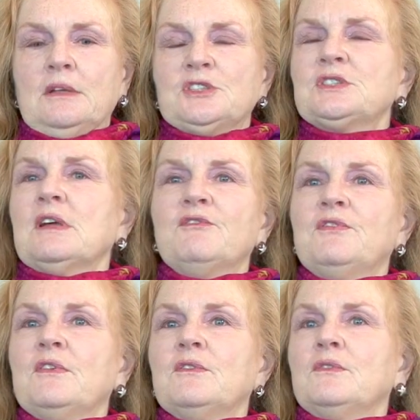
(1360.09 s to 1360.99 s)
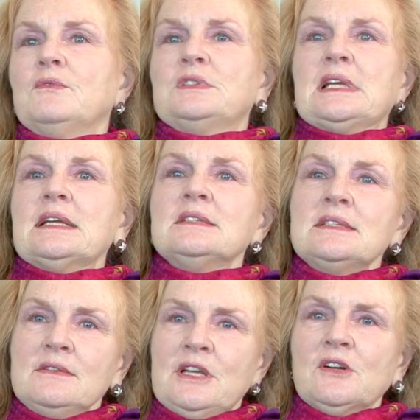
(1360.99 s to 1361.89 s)
Just
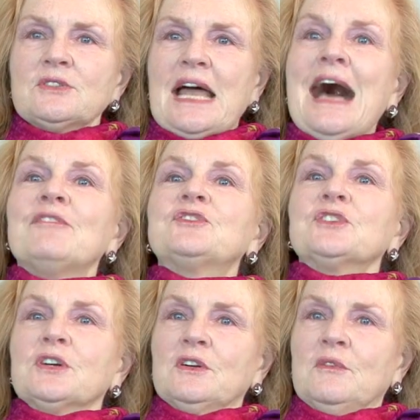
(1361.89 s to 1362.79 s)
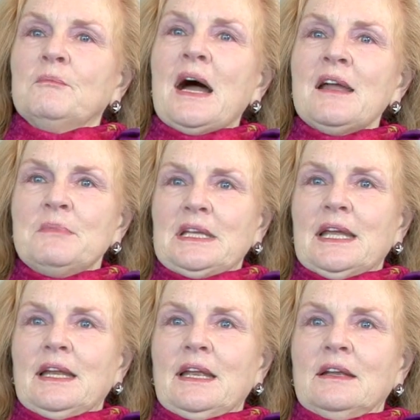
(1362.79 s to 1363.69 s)
10 years after my
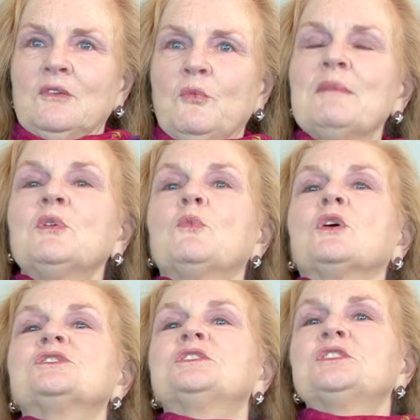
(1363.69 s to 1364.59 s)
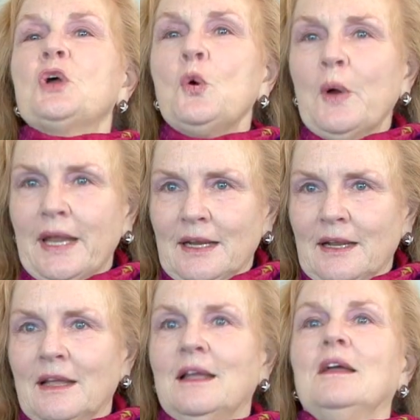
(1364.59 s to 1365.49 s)
beginning, women were
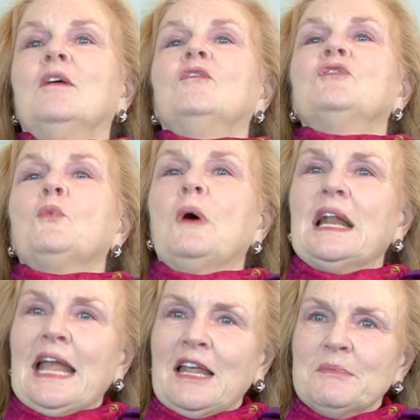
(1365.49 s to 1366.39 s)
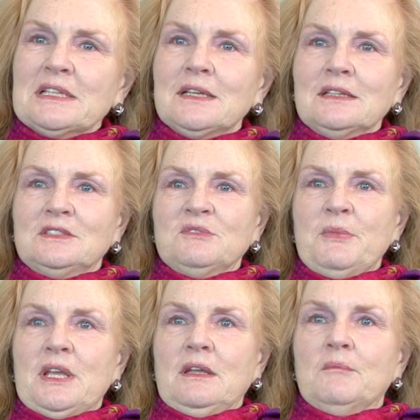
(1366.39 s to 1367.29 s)
suing for what had been done to
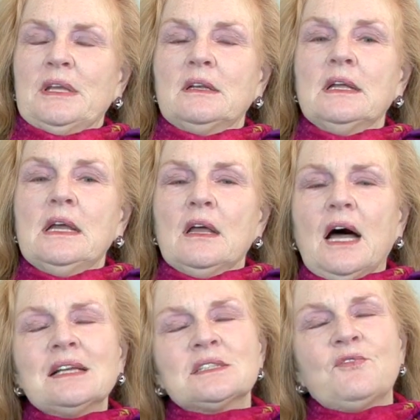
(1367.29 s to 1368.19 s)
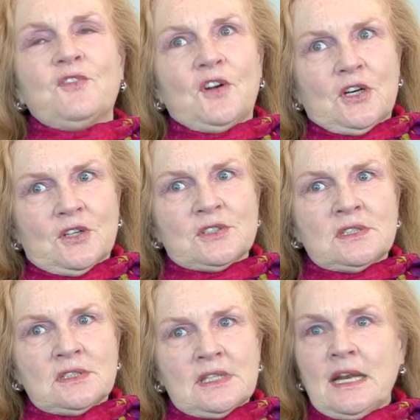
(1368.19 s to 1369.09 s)
me. But us
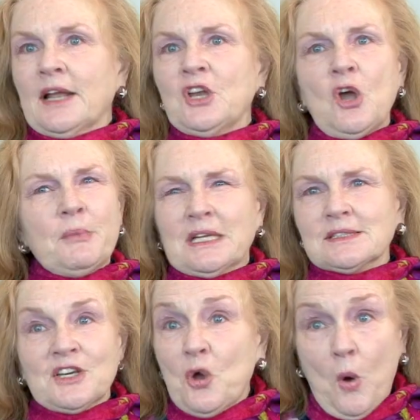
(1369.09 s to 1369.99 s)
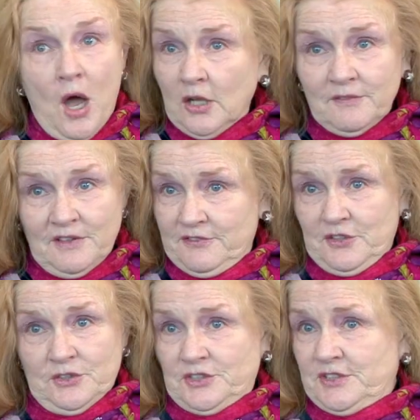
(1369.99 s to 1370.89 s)
firsts, and I know because I know all of the
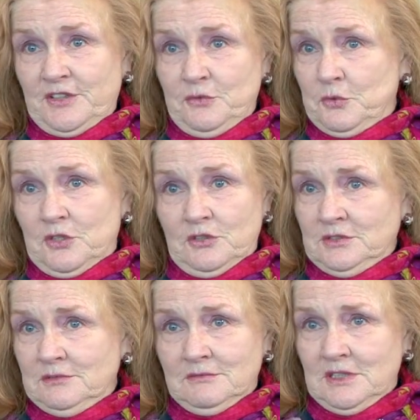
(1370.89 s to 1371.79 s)
firsts in the world,